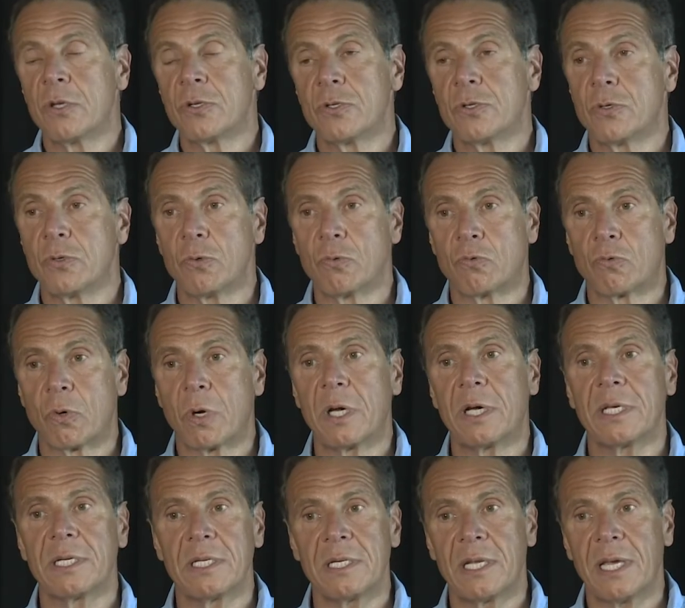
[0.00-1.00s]
to
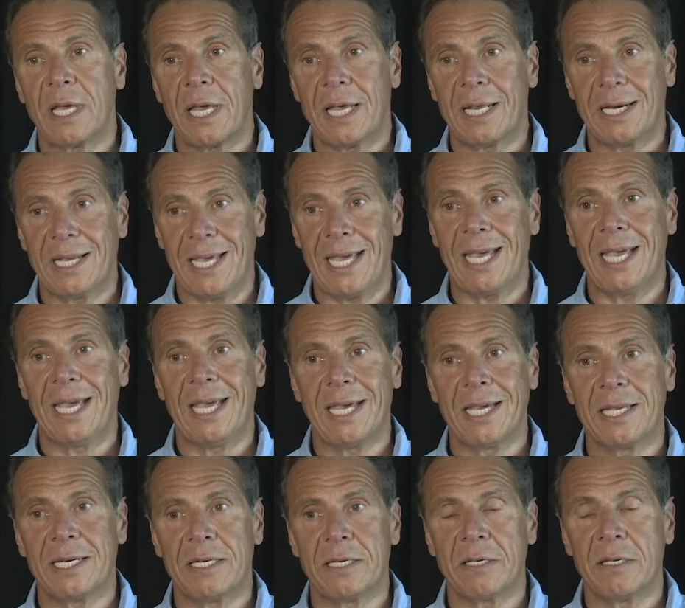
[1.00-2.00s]
run an
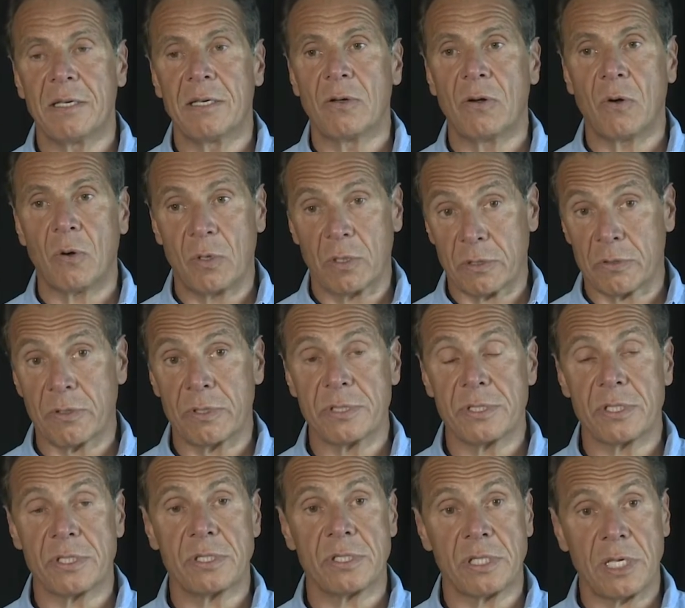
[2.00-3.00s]
ad all across
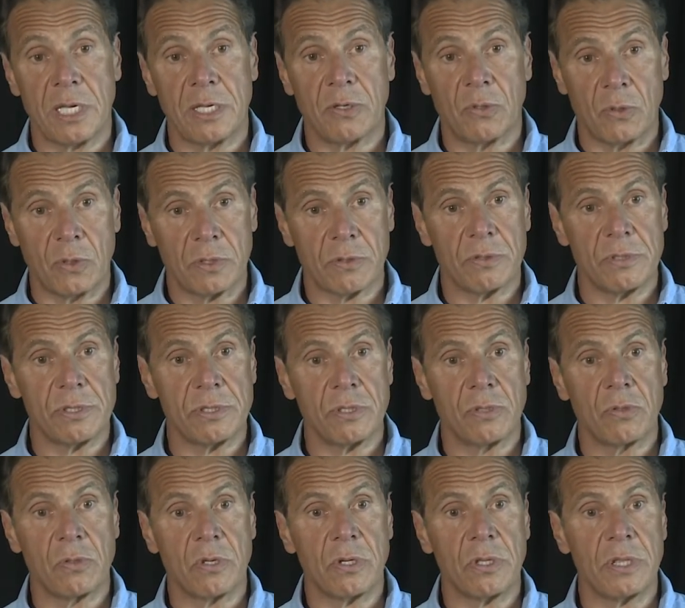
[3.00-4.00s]
the state, all across the
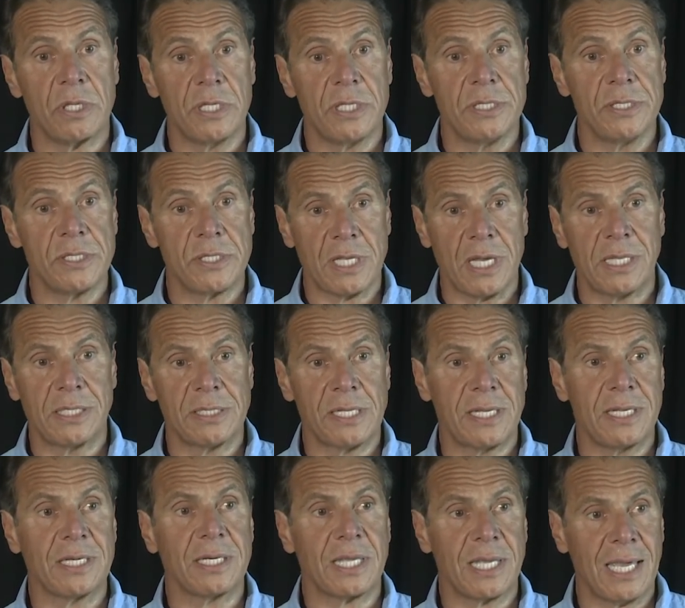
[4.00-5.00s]
Northeast, and
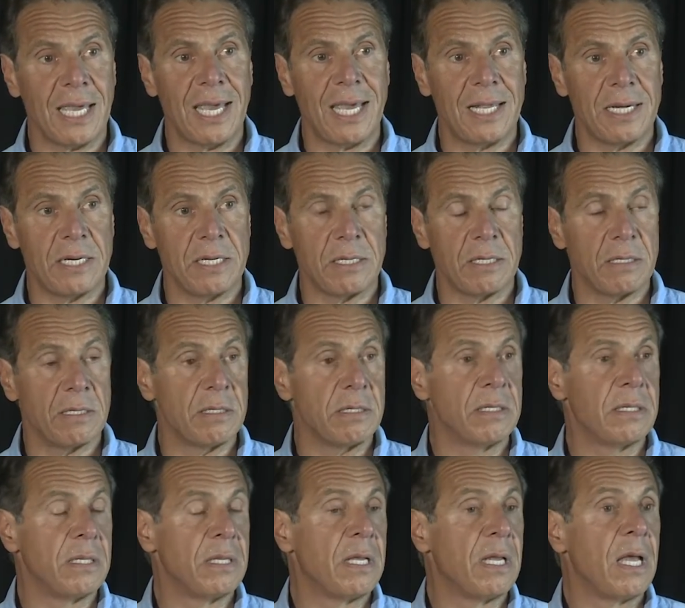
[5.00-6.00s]
in Canada,
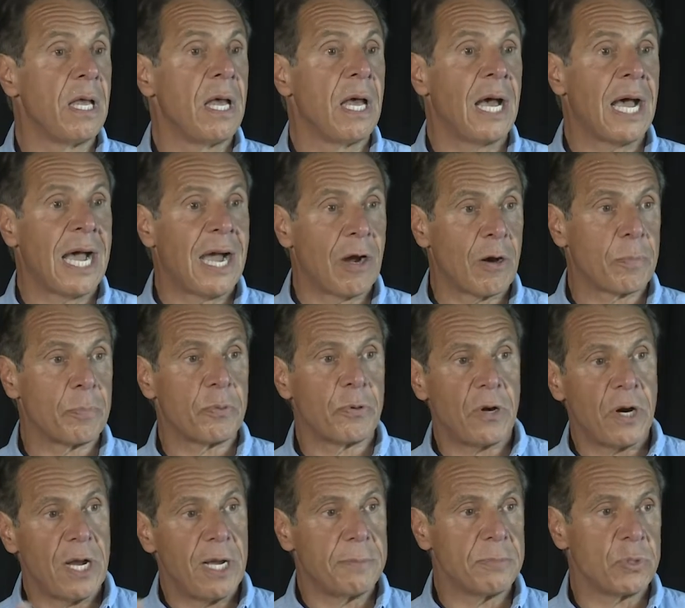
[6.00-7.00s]
our
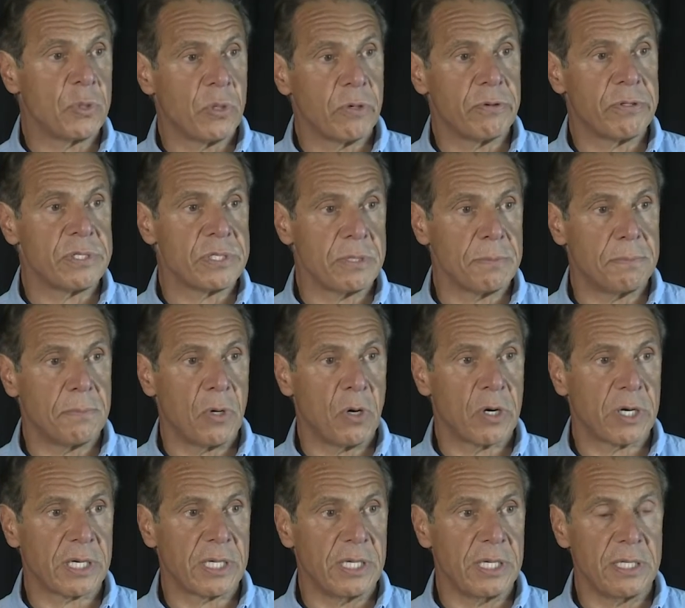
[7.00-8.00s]
prime tourism
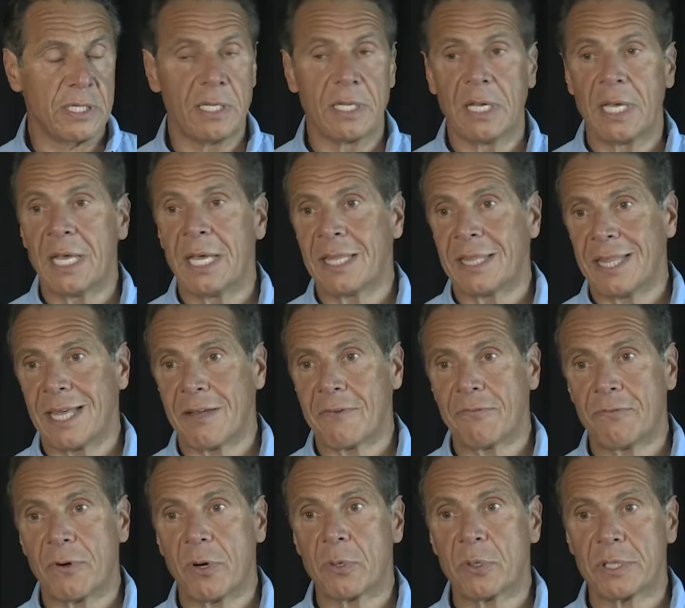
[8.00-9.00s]
market that
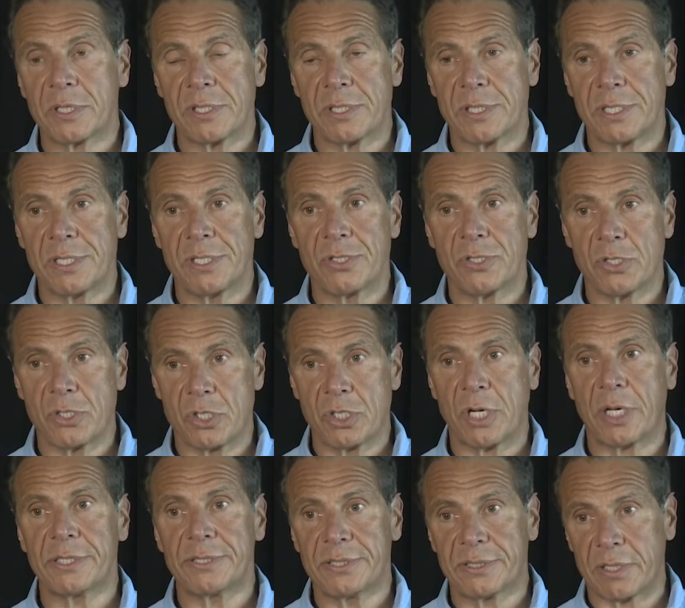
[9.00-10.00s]
focuses
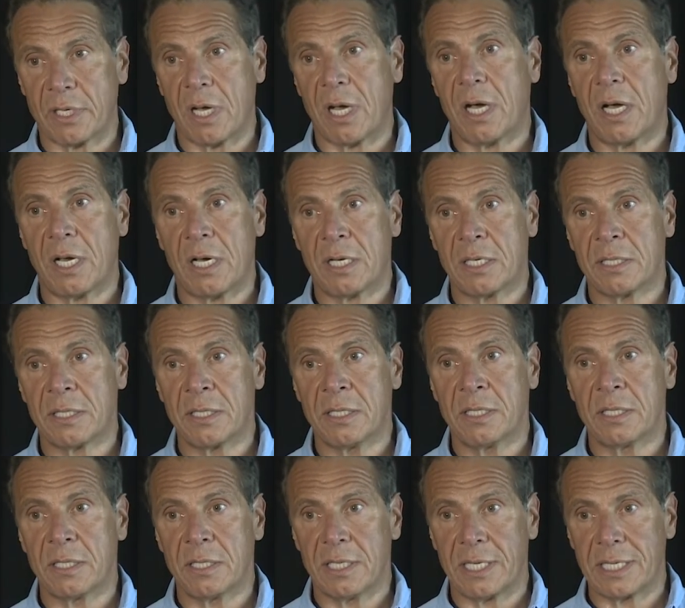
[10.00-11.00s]
just on
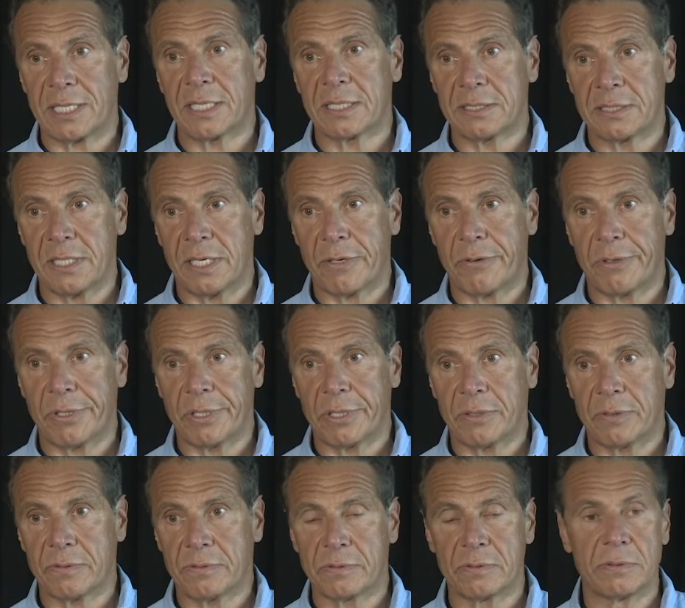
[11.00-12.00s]
Lake
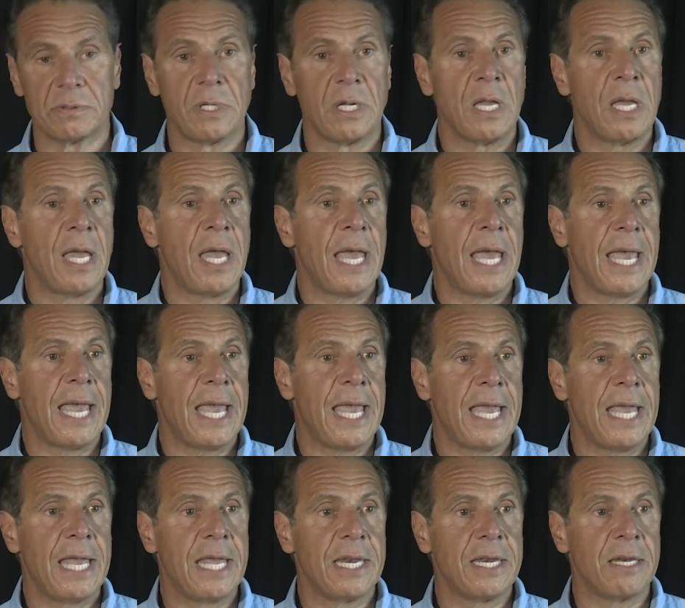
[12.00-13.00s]
Ontario.
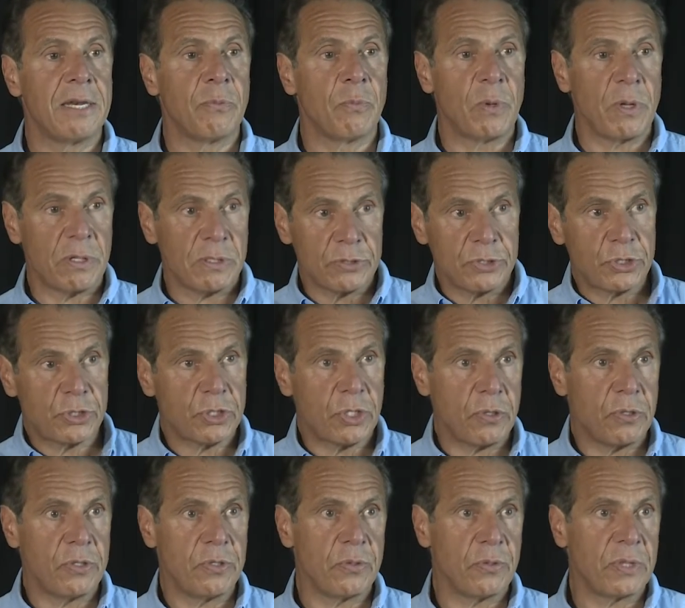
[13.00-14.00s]
And we'll
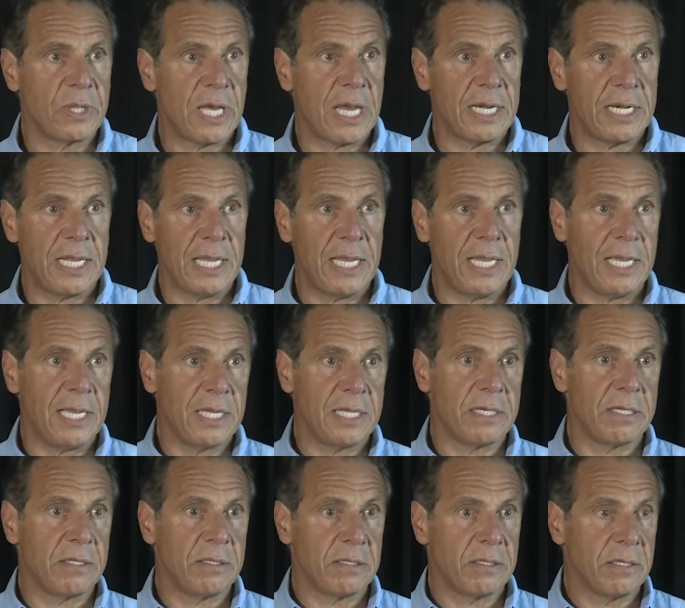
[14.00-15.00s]
show you that
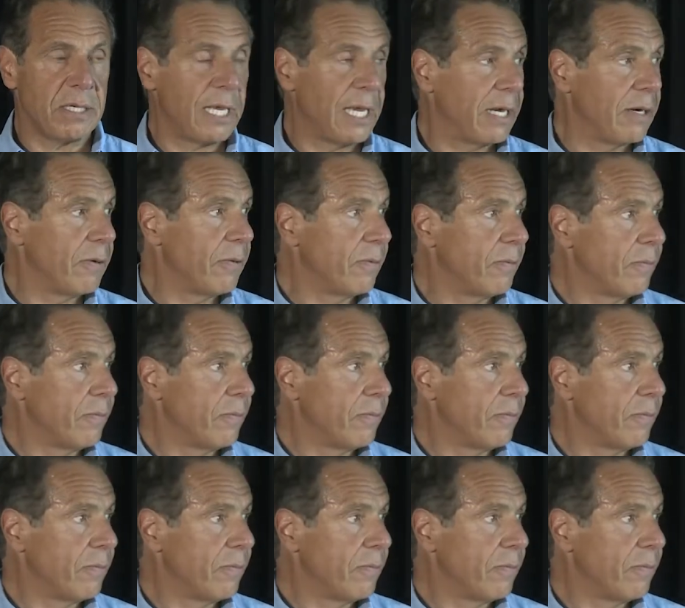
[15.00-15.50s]
ad now.